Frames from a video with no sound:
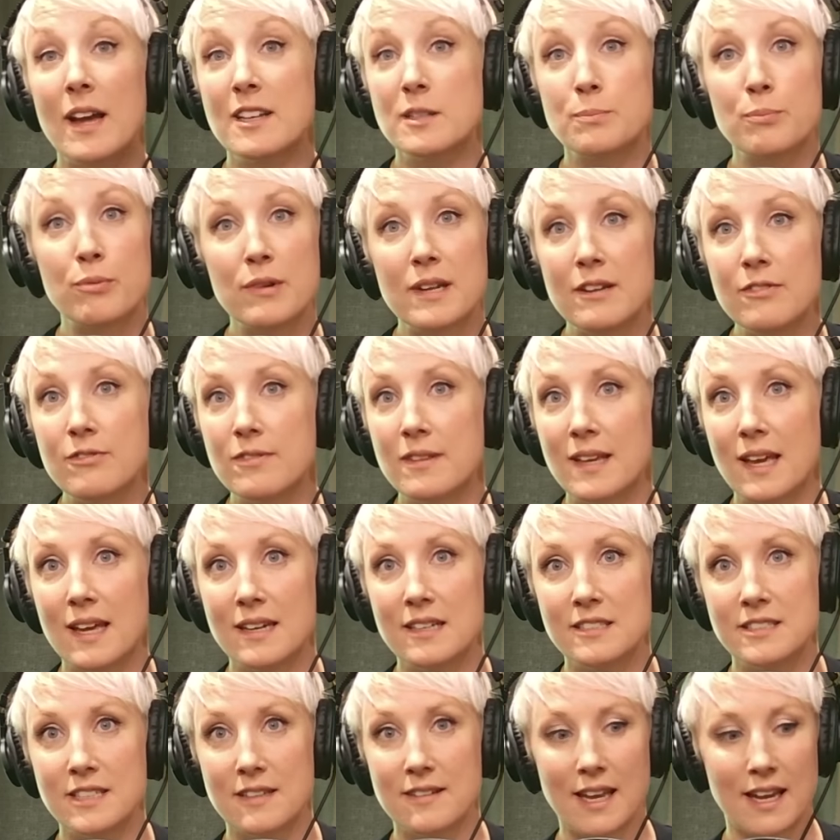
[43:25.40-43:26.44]
had to brief the
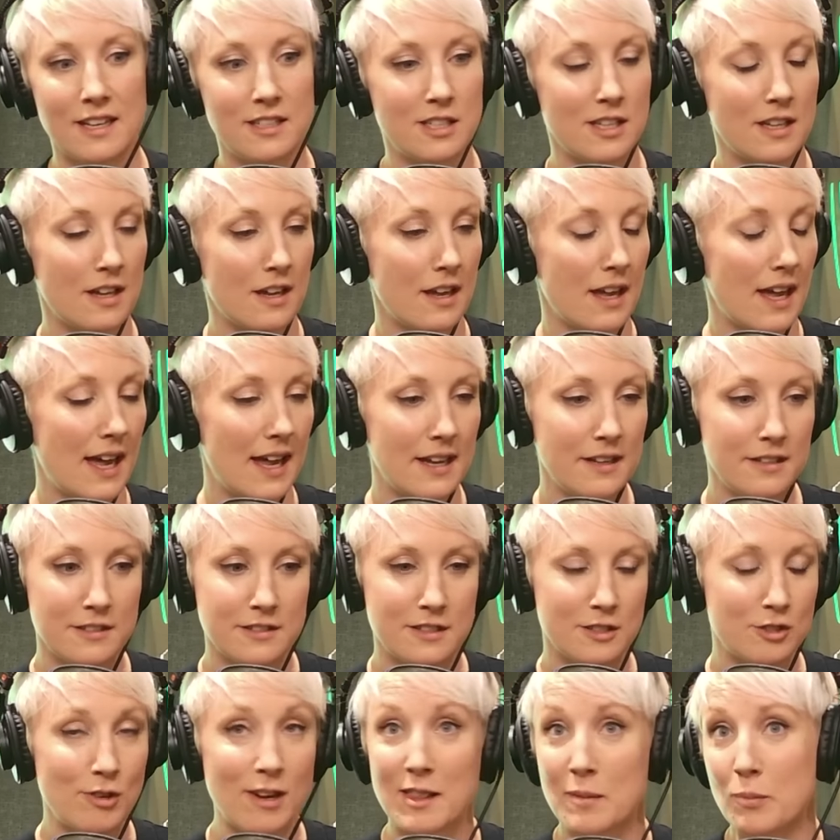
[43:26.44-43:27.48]
energy sector and
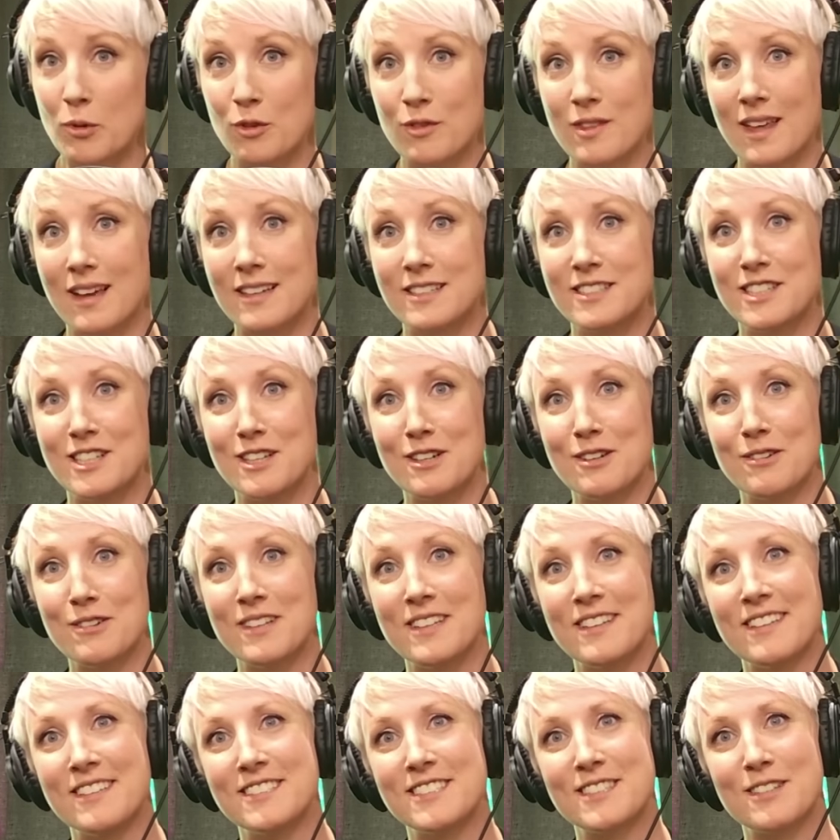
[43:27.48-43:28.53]
the transport sector
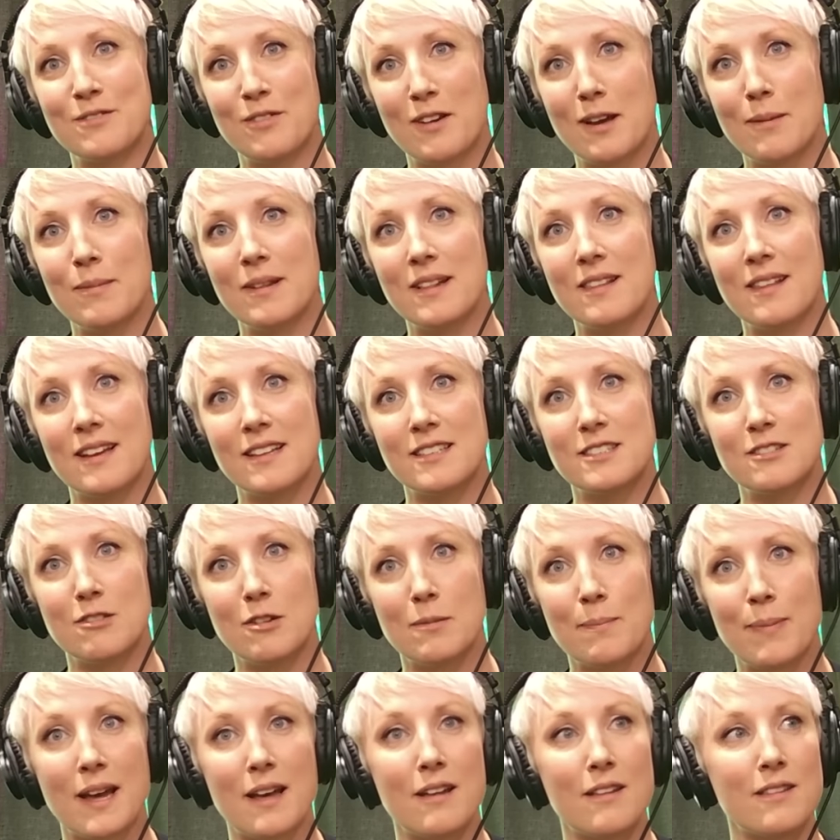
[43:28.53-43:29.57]
and the farming sector
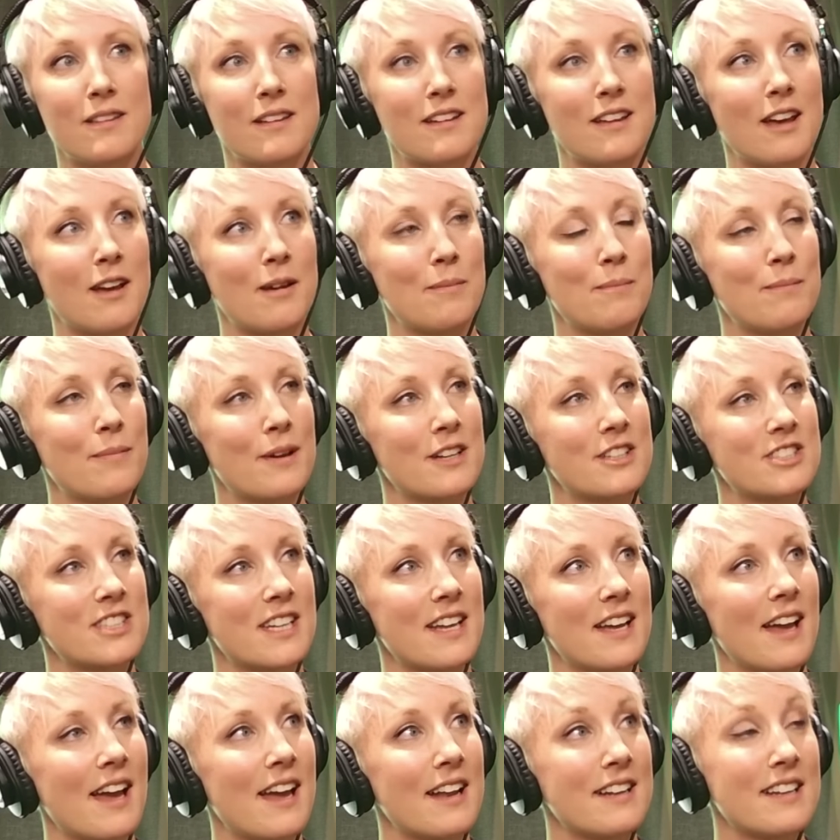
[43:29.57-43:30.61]
about the carbon
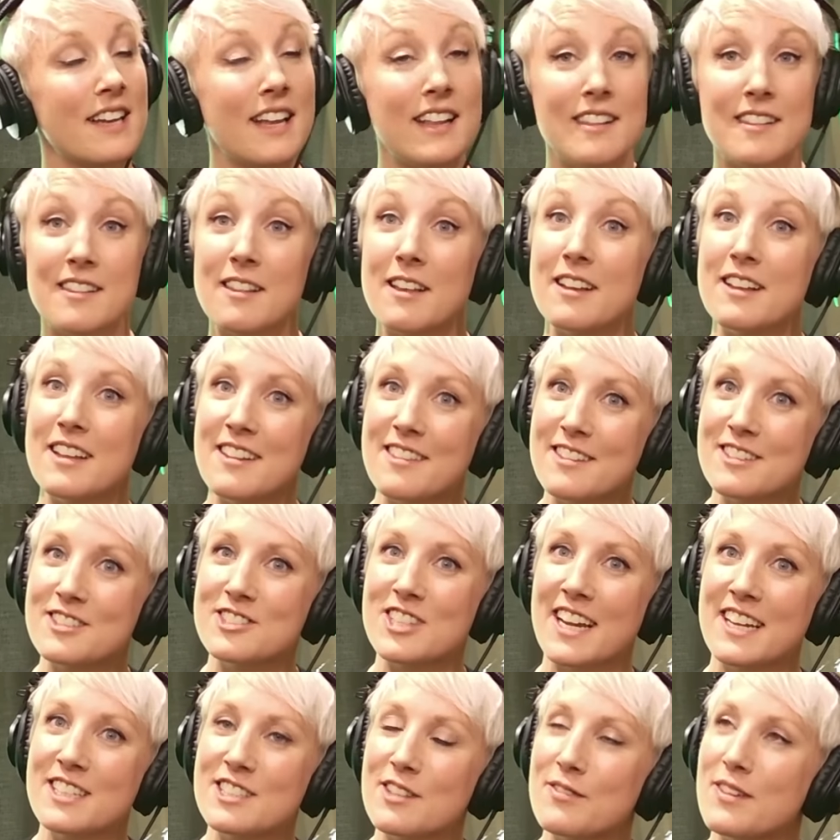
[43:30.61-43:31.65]
budget. And it's a
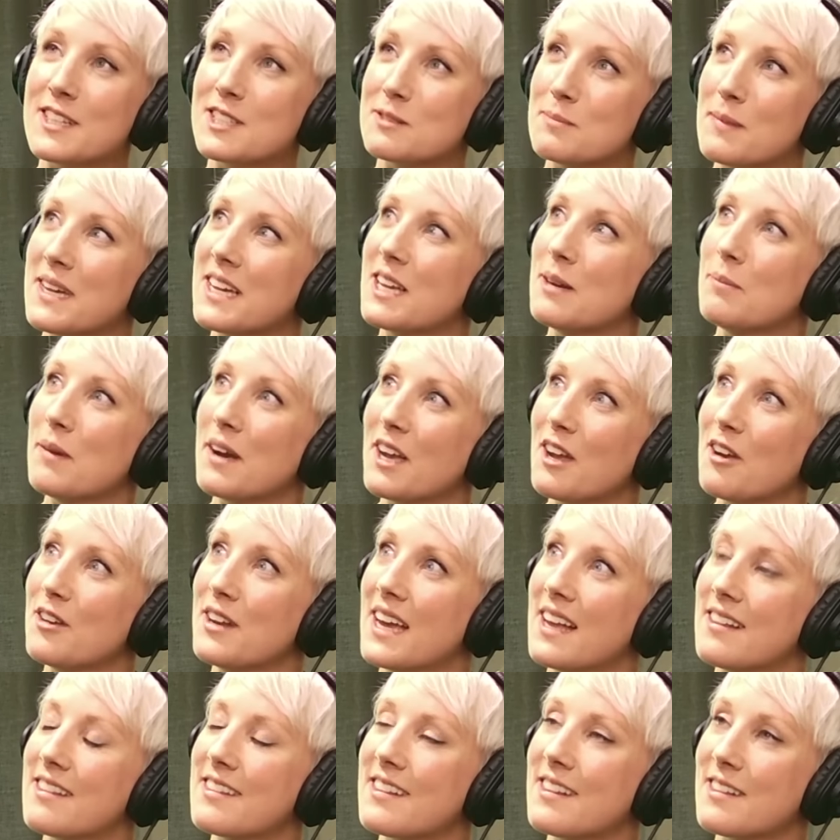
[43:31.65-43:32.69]
change I've had to make in my own
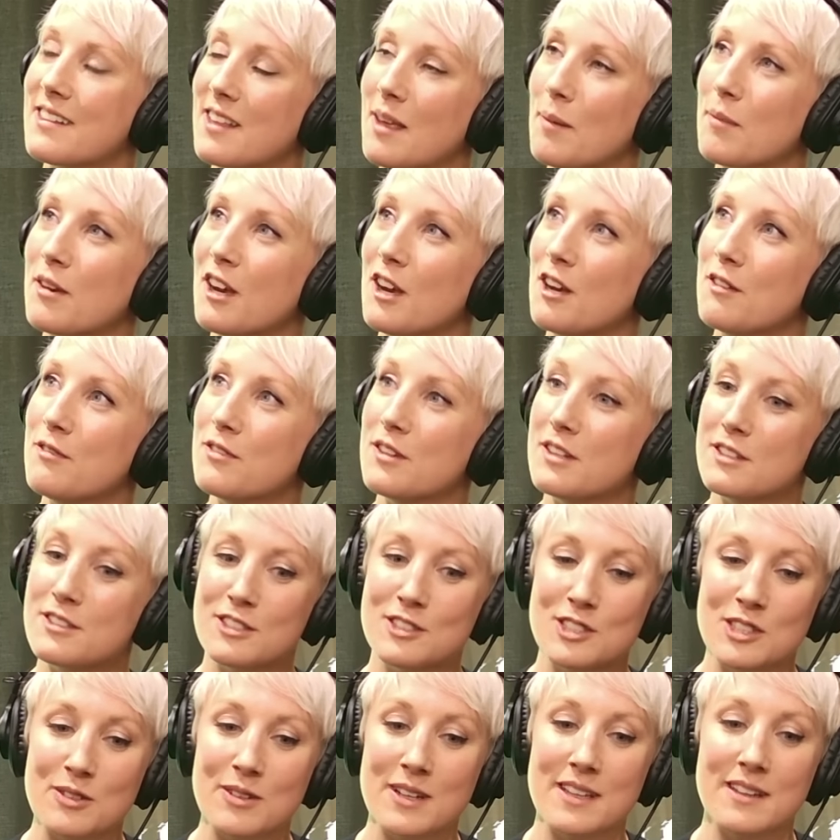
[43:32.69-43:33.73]
head since coming over
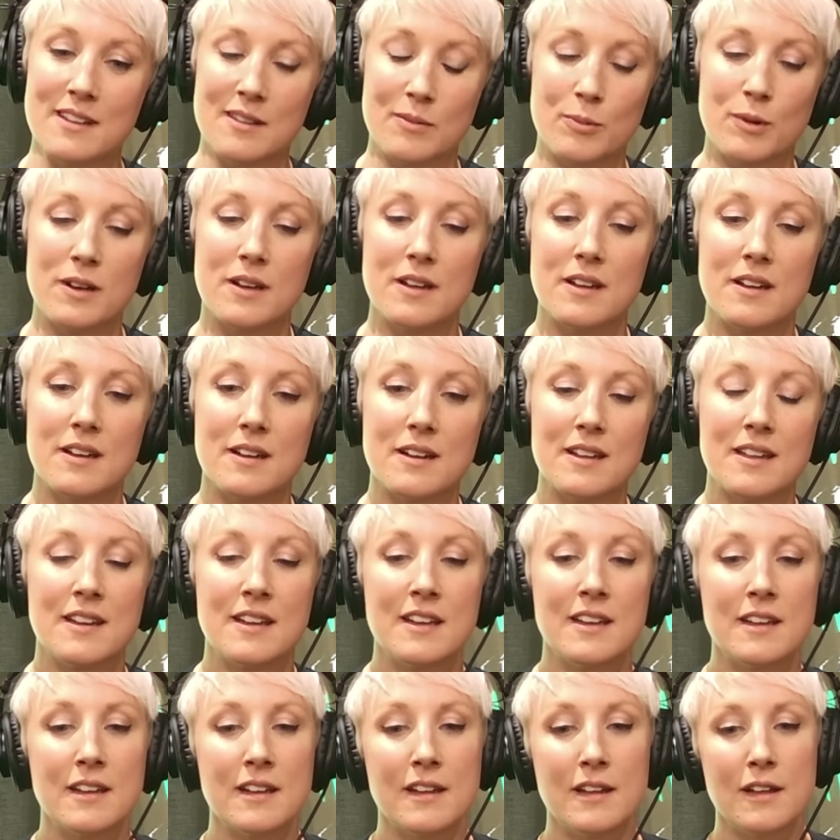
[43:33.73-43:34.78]
to doing this work,
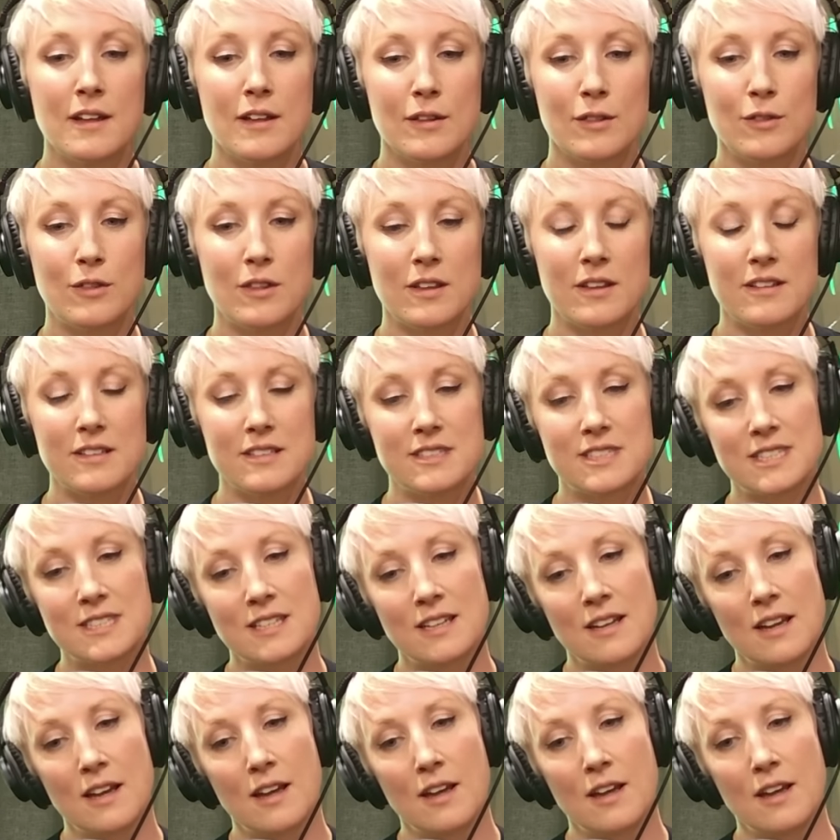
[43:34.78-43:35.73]
that